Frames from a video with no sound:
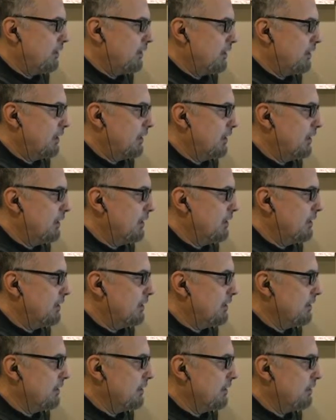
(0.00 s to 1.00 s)
I could get it.
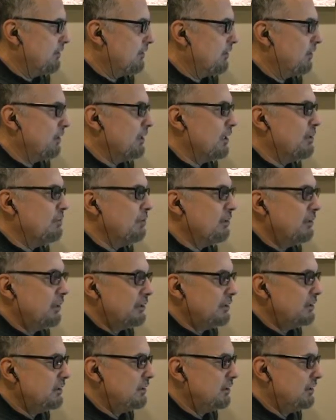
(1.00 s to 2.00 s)
It's called
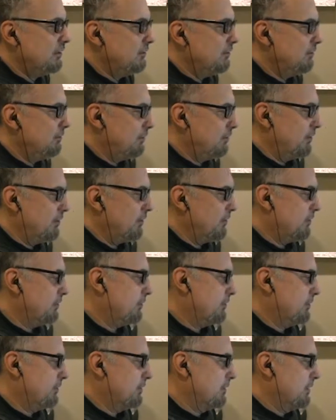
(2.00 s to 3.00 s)
Immigration in
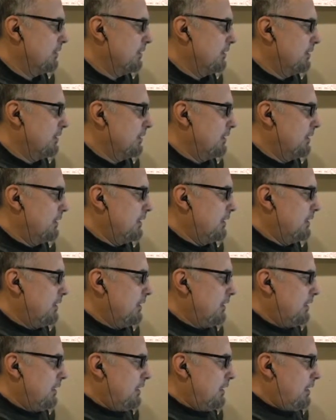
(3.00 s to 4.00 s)
Reverse,
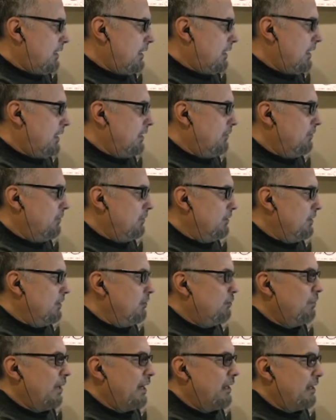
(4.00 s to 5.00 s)
and
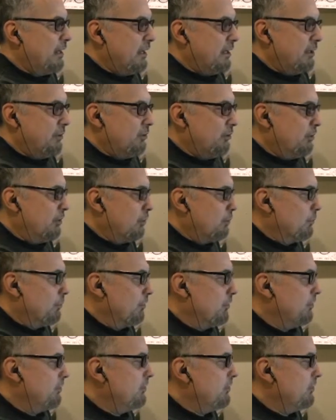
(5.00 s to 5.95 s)
it's by the Editorial Board.